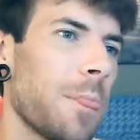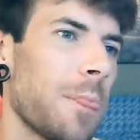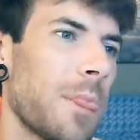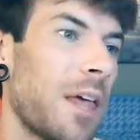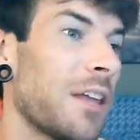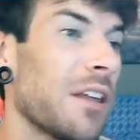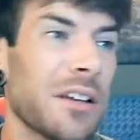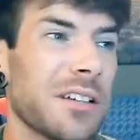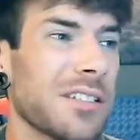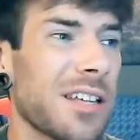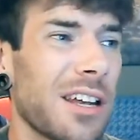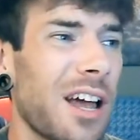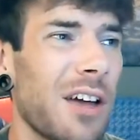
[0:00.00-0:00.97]
and like I
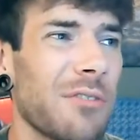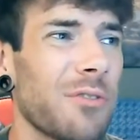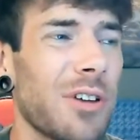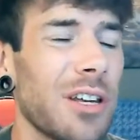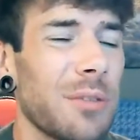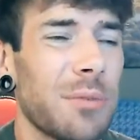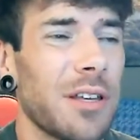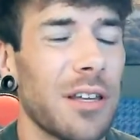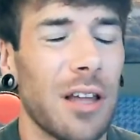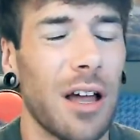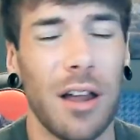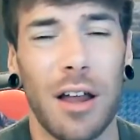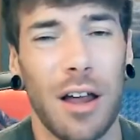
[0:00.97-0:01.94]
said, I haven't really been
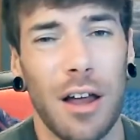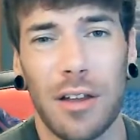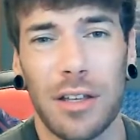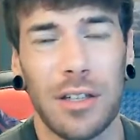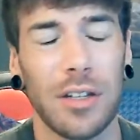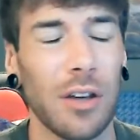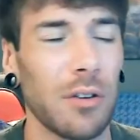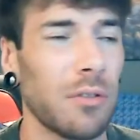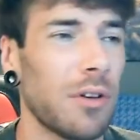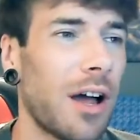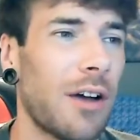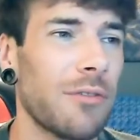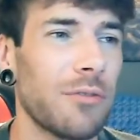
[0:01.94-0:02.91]
I
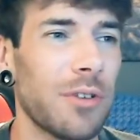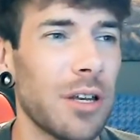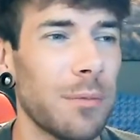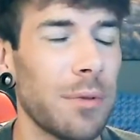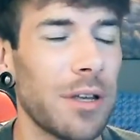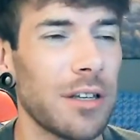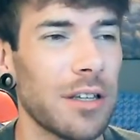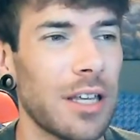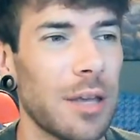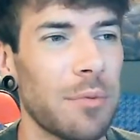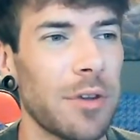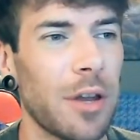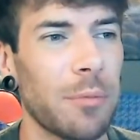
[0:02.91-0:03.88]
haven't really been
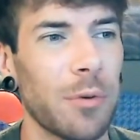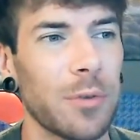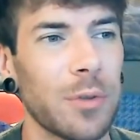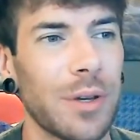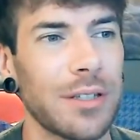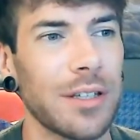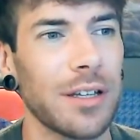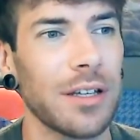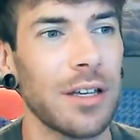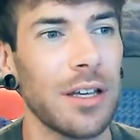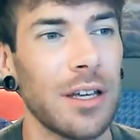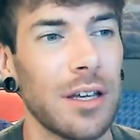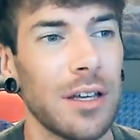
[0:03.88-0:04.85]
keeping up with Twitter
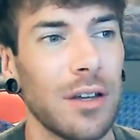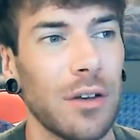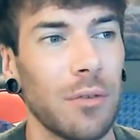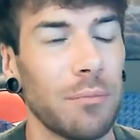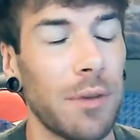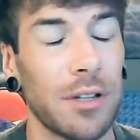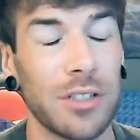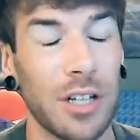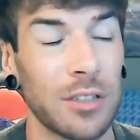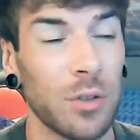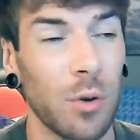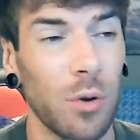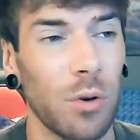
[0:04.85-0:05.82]
much
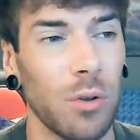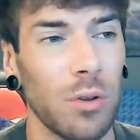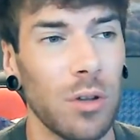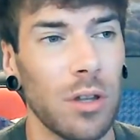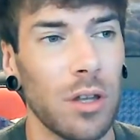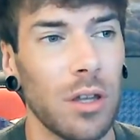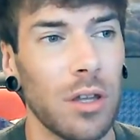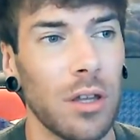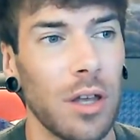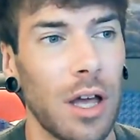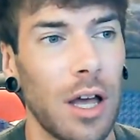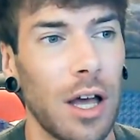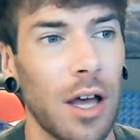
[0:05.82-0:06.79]
at all.
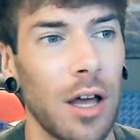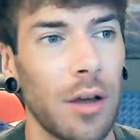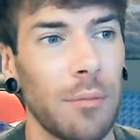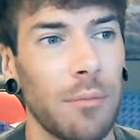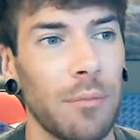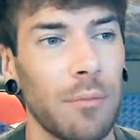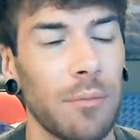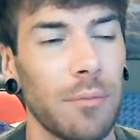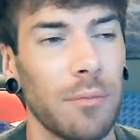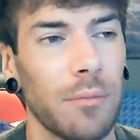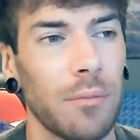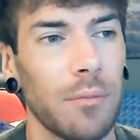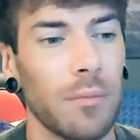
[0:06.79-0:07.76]
Um,
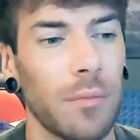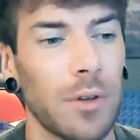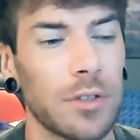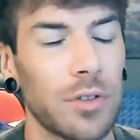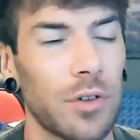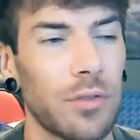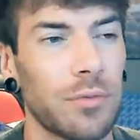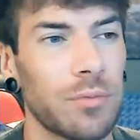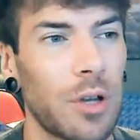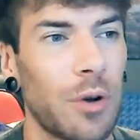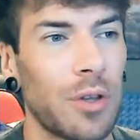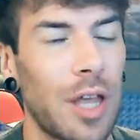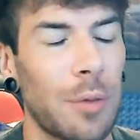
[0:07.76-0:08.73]
I sort of
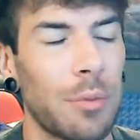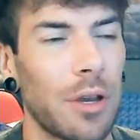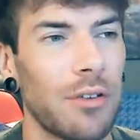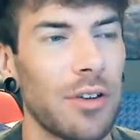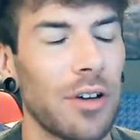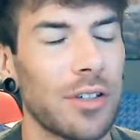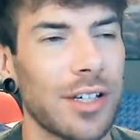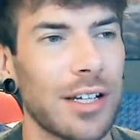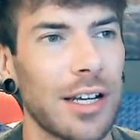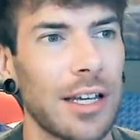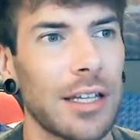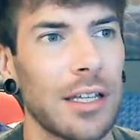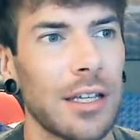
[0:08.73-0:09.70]
go on there
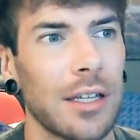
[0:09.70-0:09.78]
periodically.